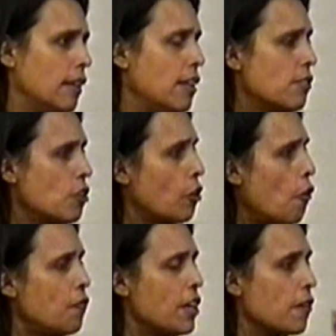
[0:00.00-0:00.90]
I don't know, so
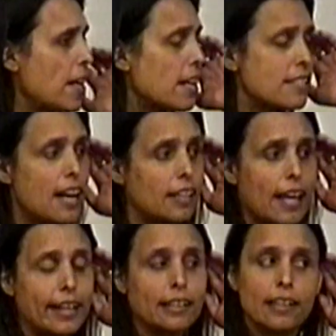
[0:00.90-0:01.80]
go figure. That is
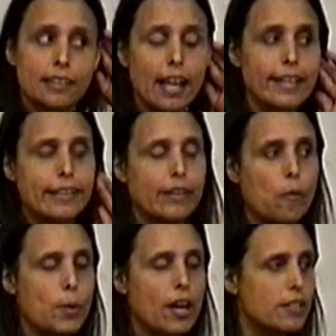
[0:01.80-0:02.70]
not like, like, you
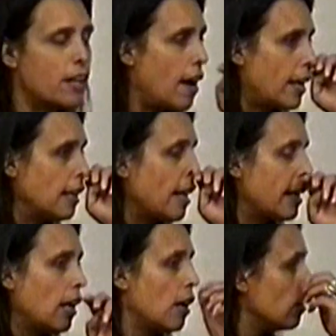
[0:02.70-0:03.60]
know, we aren't talking
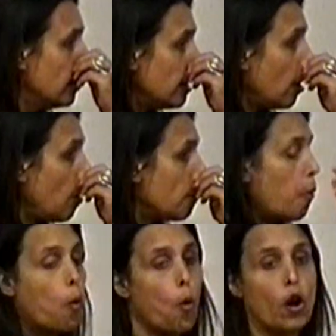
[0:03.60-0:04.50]
like
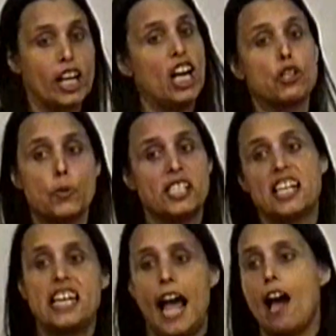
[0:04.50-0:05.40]
little poor
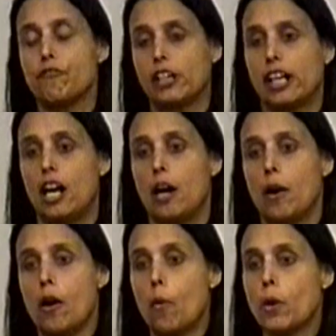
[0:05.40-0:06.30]
countries in
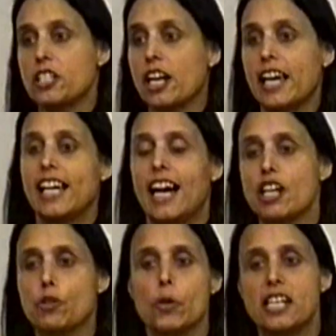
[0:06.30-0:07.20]
Africa. We're talking
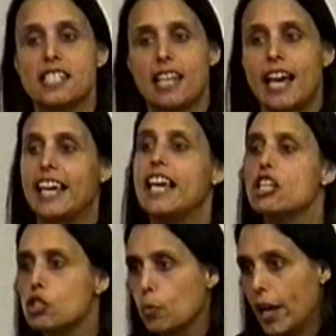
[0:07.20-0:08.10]
countries like
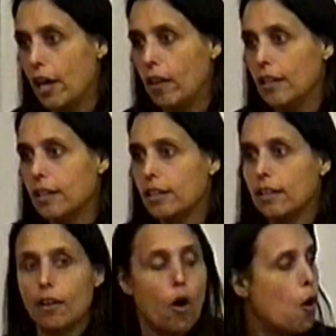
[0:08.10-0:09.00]
Israel.
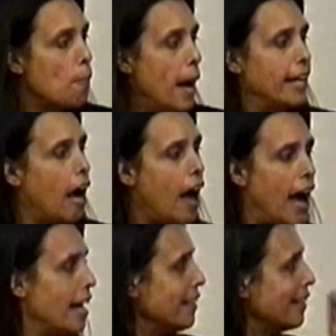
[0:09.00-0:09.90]
Oh my
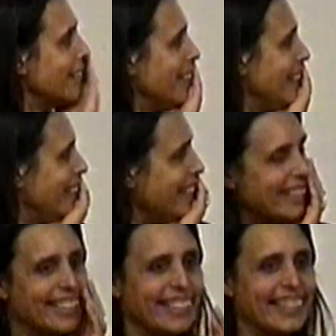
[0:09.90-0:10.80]
God.
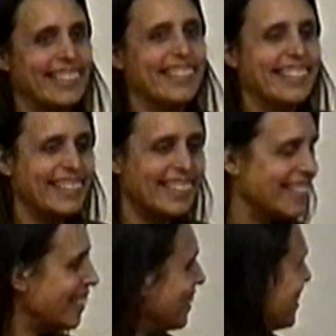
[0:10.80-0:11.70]
There you go.